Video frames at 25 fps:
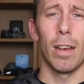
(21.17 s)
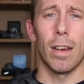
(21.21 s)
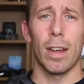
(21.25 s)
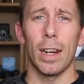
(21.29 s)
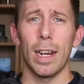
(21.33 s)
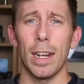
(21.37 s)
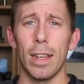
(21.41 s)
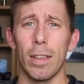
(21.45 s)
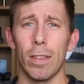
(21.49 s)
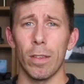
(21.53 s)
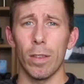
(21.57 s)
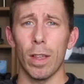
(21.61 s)
I
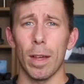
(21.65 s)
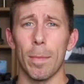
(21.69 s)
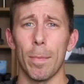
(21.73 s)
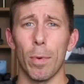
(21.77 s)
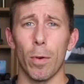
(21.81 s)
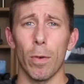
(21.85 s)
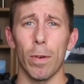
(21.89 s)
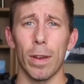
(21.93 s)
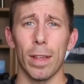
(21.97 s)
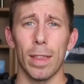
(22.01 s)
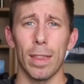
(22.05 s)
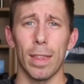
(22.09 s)
need to do that
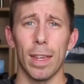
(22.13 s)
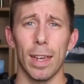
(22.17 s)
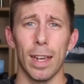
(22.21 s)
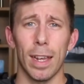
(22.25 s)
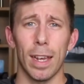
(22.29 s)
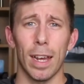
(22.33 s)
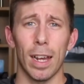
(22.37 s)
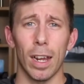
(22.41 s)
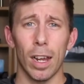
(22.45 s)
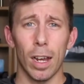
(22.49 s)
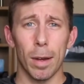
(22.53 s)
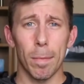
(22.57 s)
boring thing
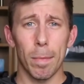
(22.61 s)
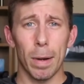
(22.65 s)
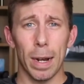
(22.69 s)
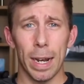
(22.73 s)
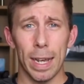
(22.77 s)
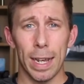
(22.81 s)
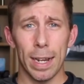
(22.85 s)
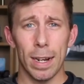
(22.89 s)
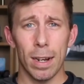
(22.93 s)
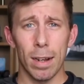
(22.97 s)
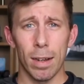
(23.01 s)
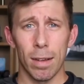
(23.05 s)
and come
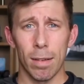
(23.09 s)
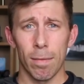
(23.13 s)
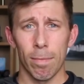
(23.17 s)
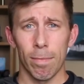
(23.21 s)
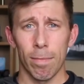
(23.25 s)
clean.